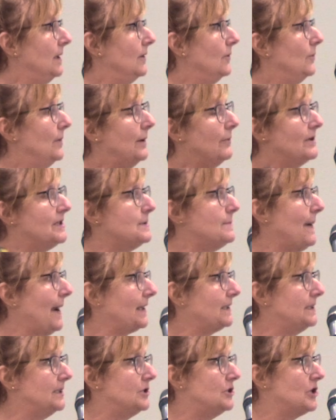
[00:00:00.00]
We
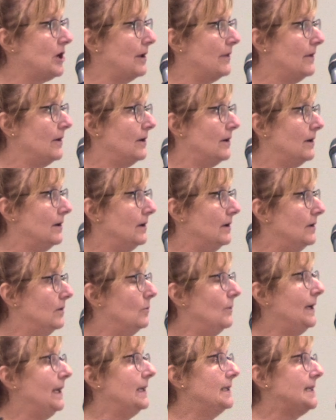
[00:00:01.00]
respect each other.
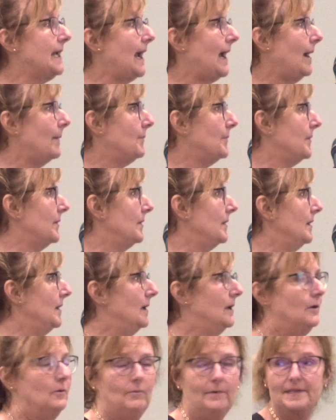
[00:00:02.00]
We adapt.
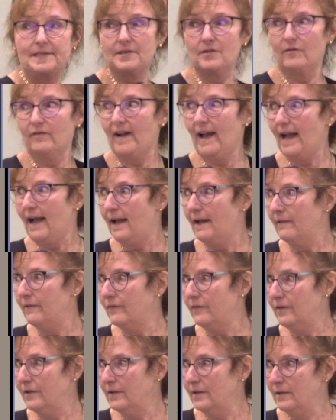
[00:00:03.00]
We survive.
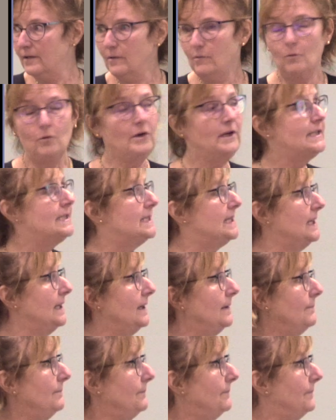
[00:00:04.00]
We're a
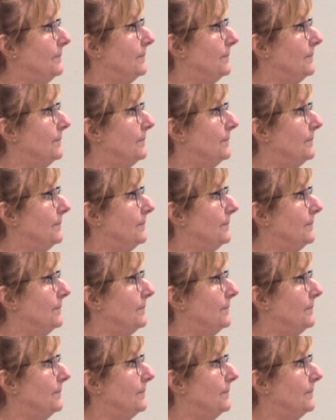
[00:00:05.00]
team.